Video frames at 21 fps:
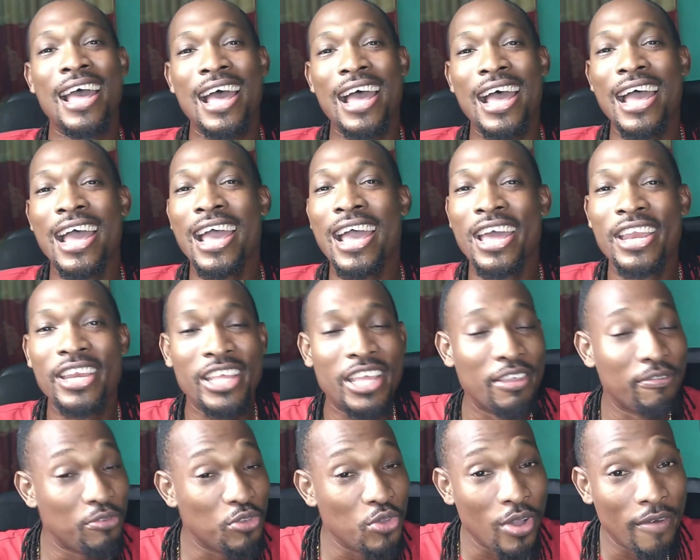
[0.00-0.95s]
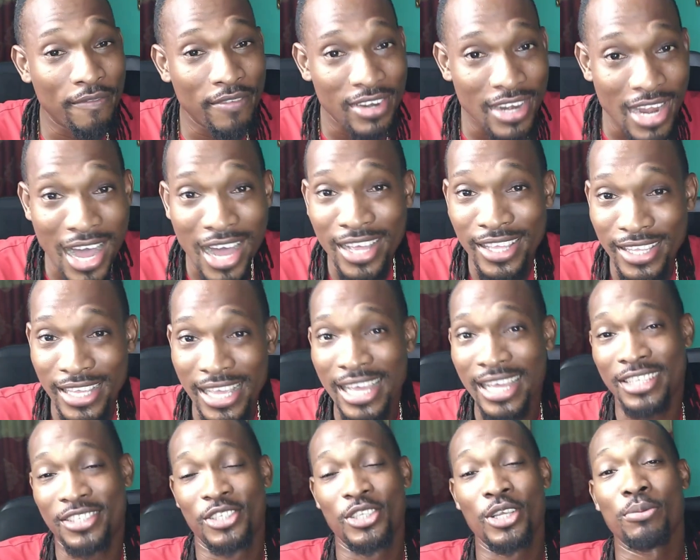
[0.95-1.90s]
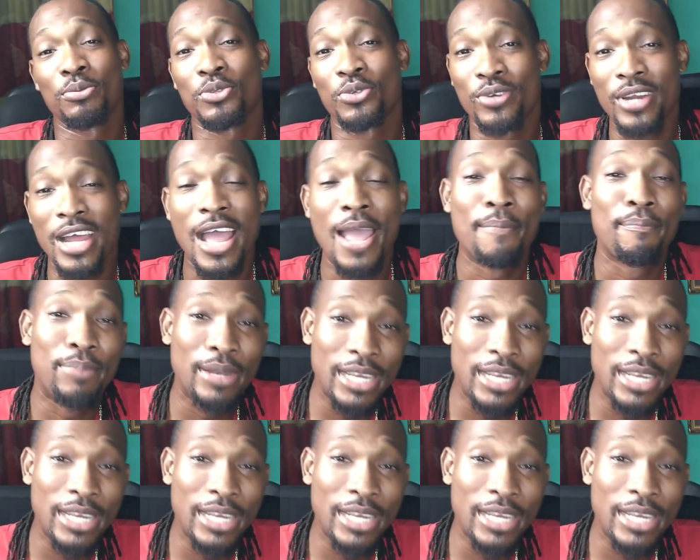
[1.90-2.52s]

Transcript: And if you have not yet subscribed,